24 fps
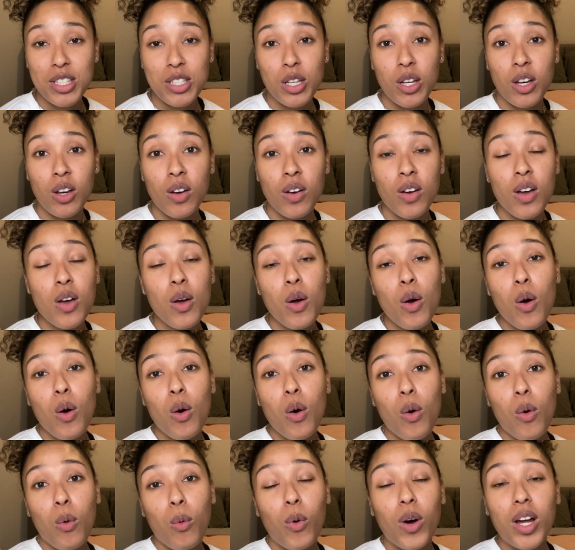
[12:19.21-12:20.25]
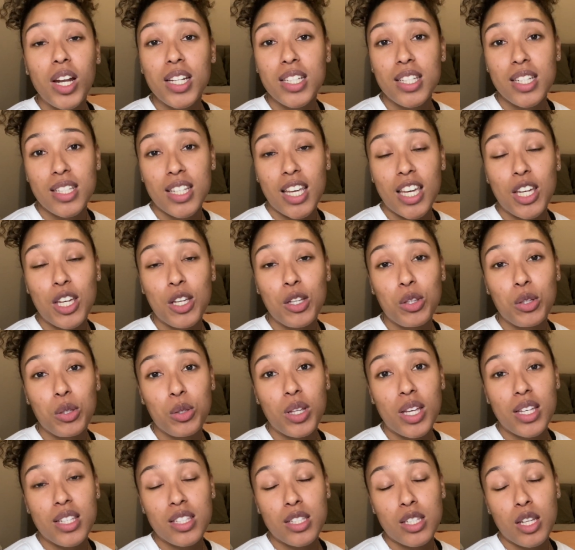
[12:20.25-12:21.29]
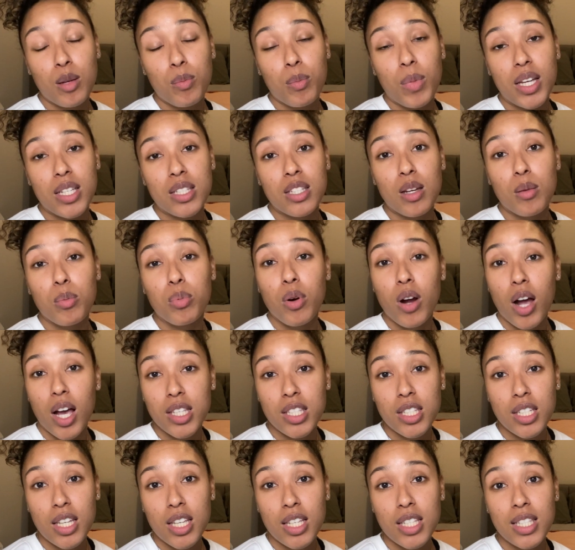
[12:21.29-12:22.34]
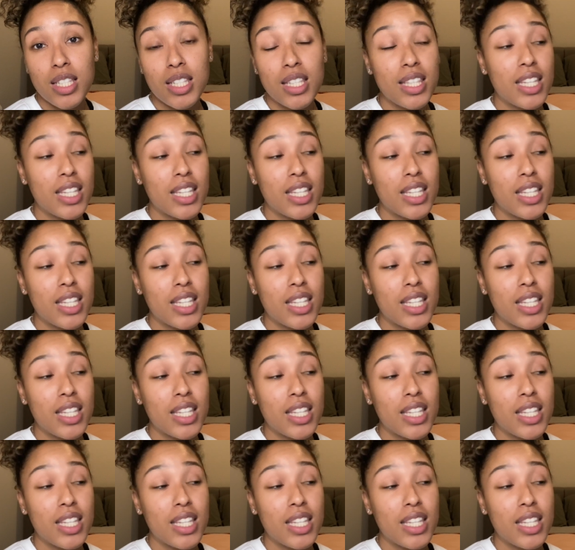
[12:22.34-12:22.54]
So wanted to take you through that step-by-step process.